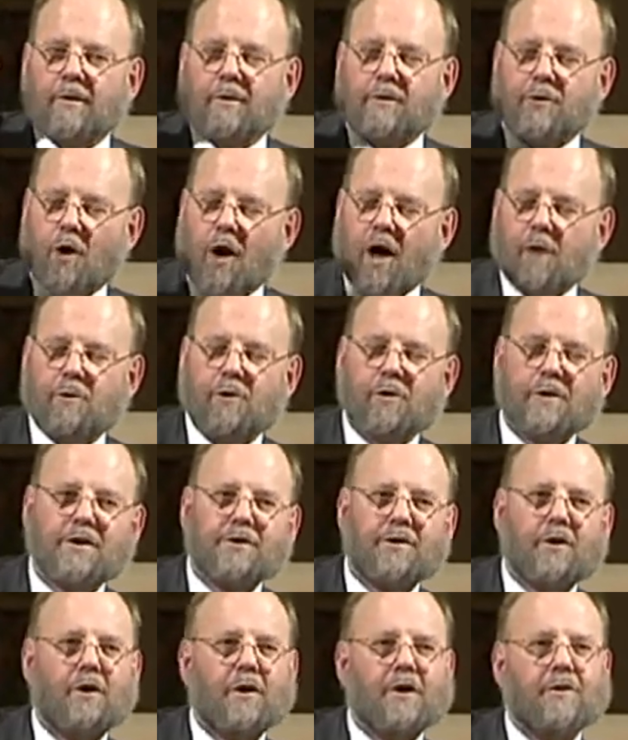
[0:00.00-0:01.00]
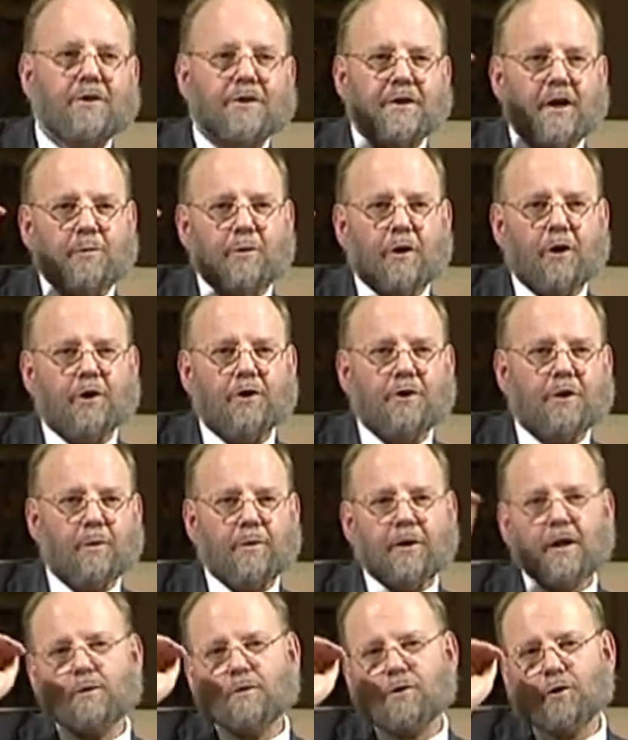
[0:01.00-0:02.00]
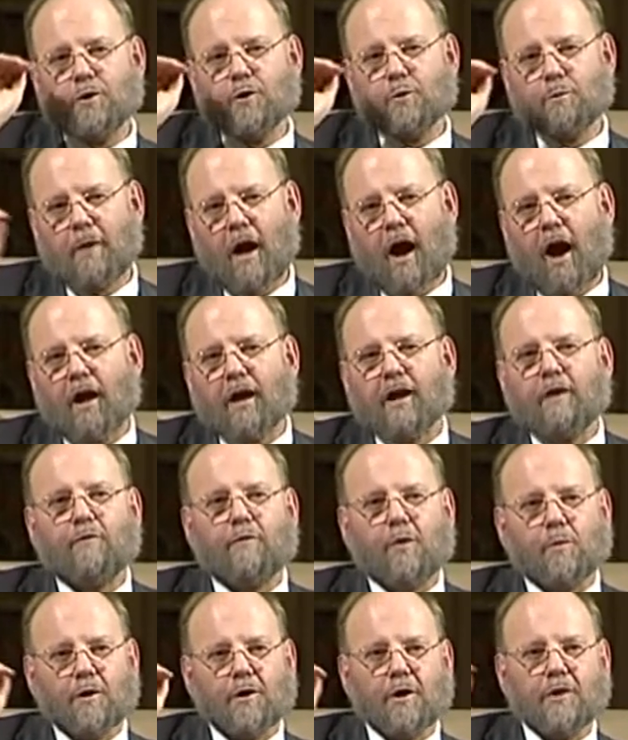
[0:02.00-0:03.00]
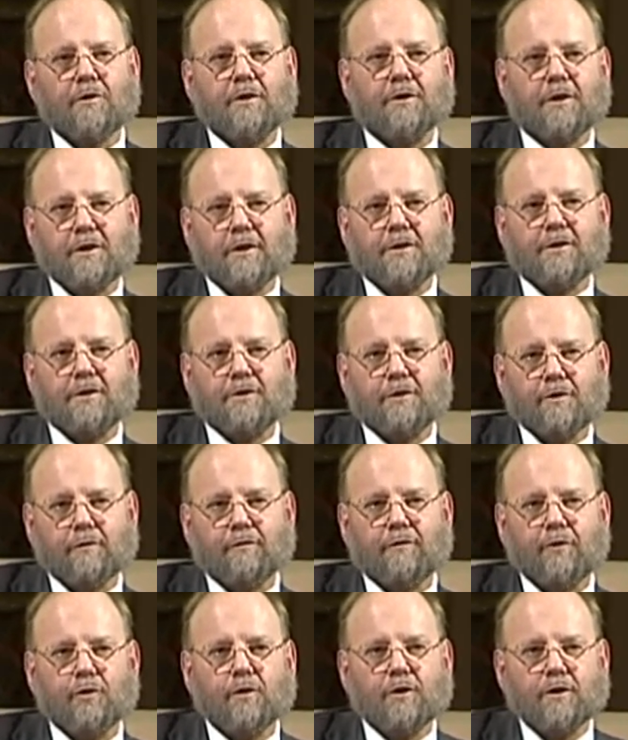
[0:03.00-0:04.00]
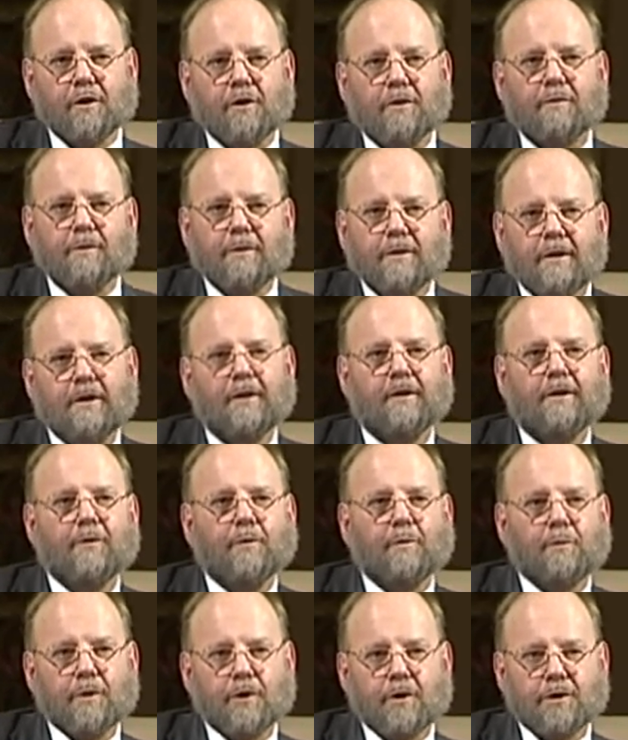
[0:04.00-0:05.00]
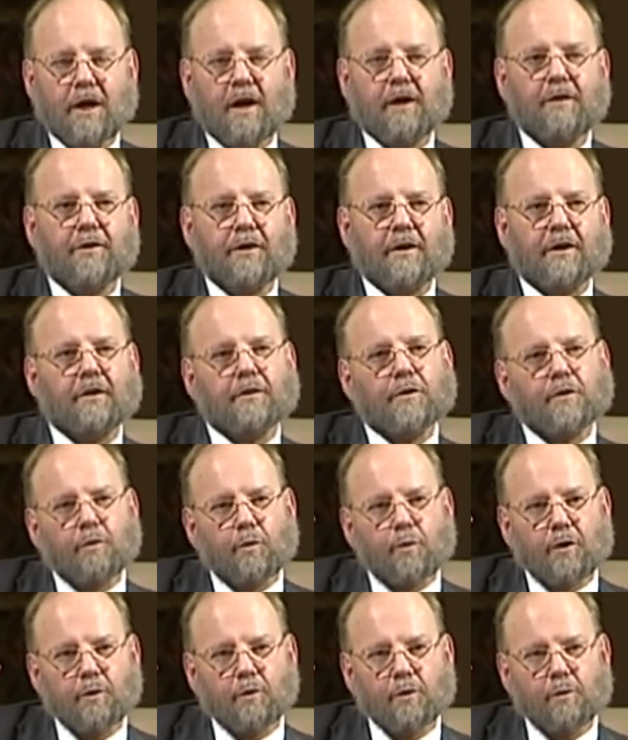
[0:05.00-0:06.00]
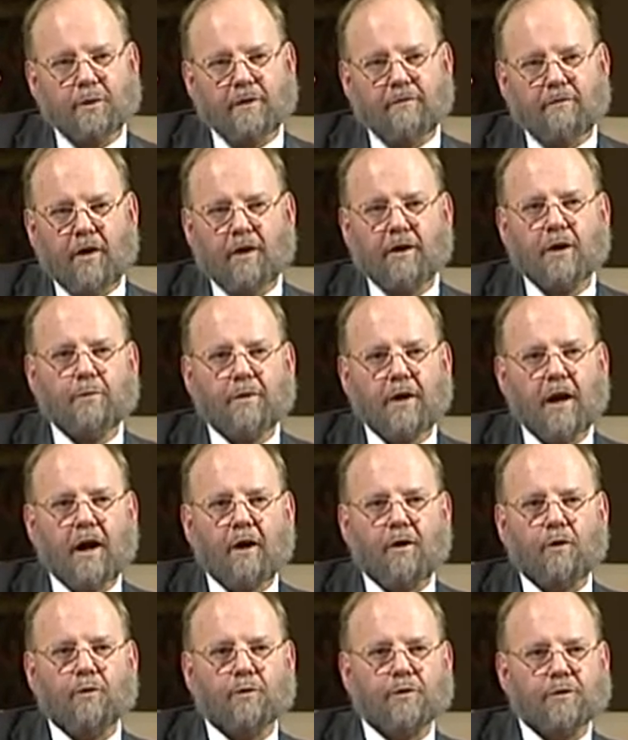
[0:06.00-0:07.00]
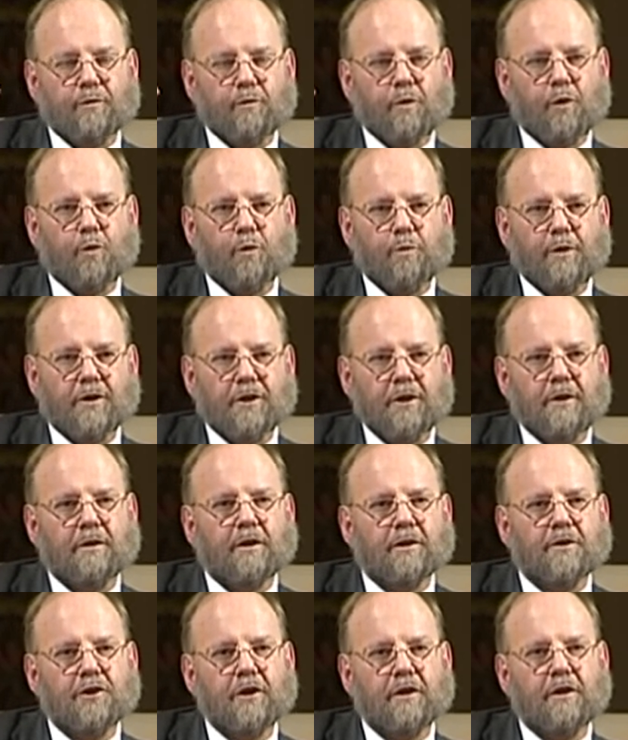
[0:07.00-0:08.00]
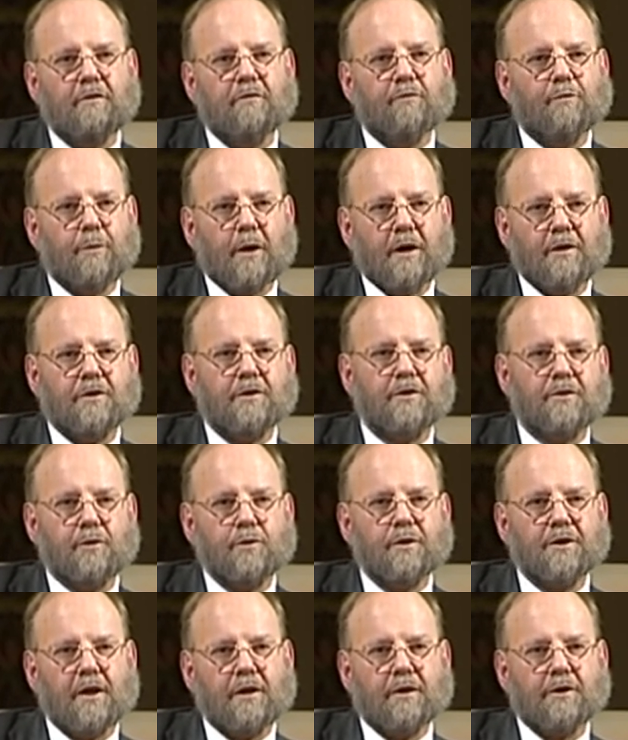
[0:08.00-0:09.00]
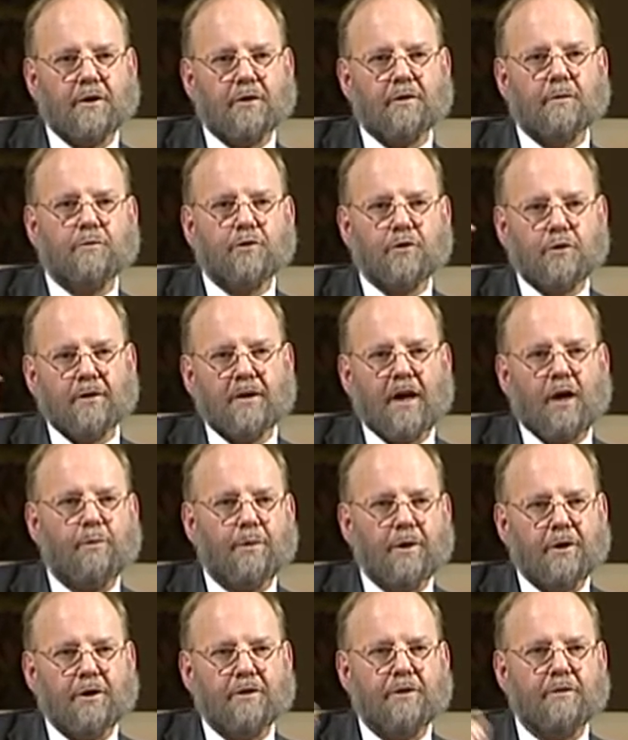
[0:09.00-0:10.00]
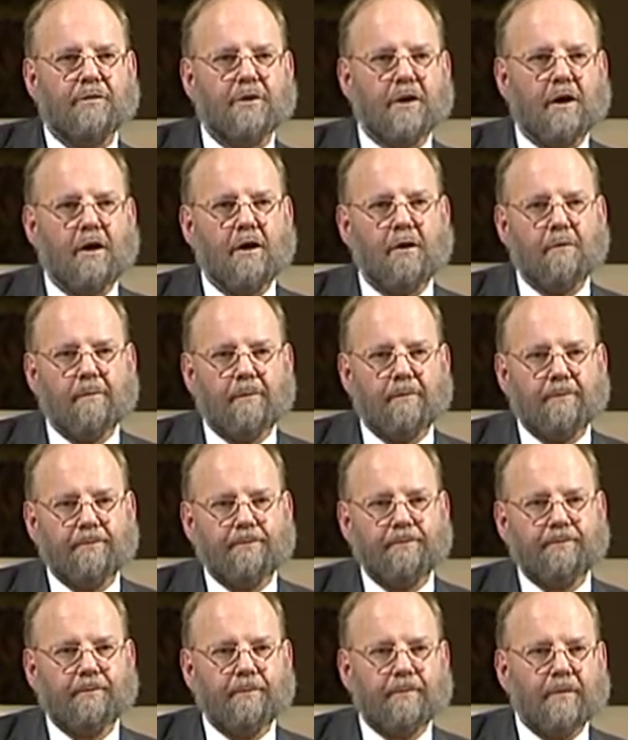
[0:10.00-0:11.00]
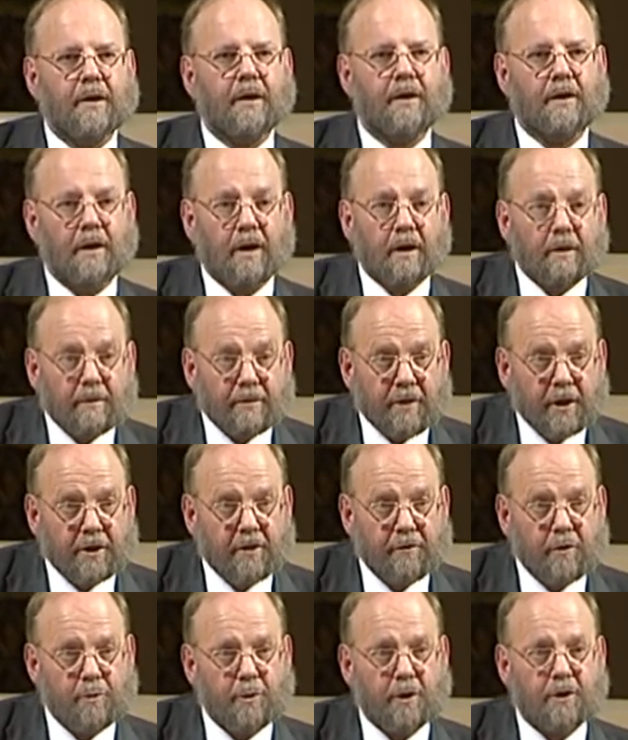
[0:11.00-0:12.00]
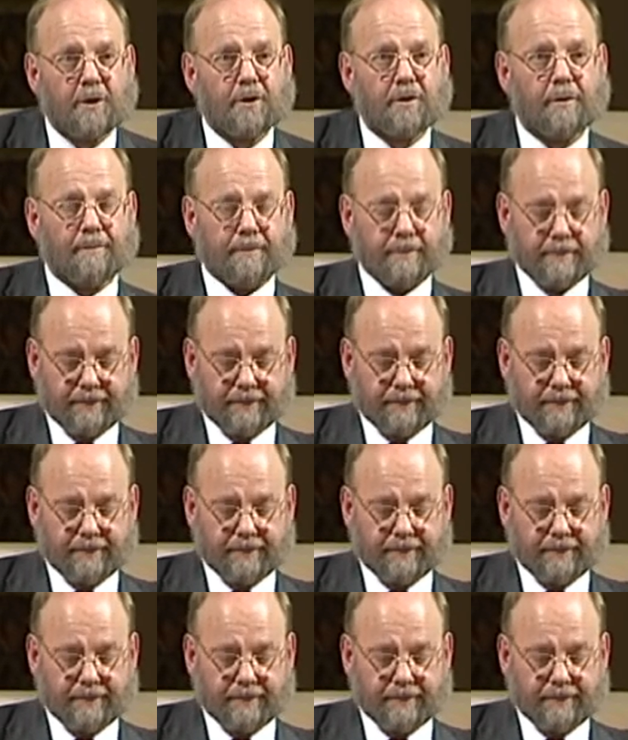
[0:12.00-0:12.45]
So I'm only sorry that I'm not going to be able to look back from 100 years into the future, because I think that we will be very proud of what will be achieved by this new centre during that period of time. Thank you very much.